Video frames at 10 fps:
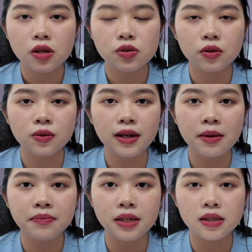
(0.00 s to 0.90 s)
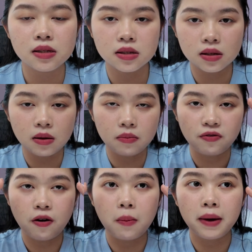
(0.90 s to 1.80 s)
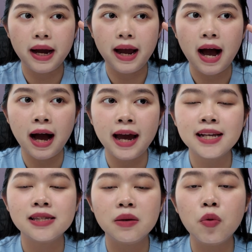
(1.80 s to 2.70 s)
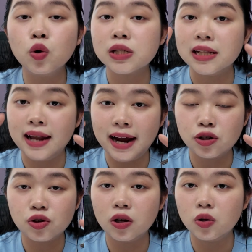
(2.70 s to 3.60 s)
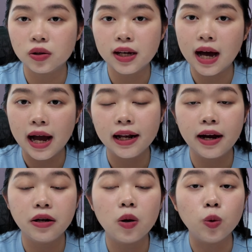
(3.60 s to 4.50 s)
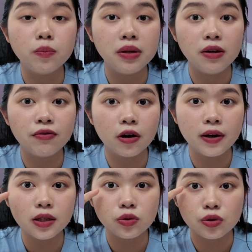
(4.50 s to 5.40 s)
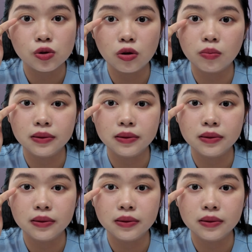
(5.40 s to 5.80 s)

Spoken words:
So that means for my eyes, the most natural looking eyeliner would be for it to slope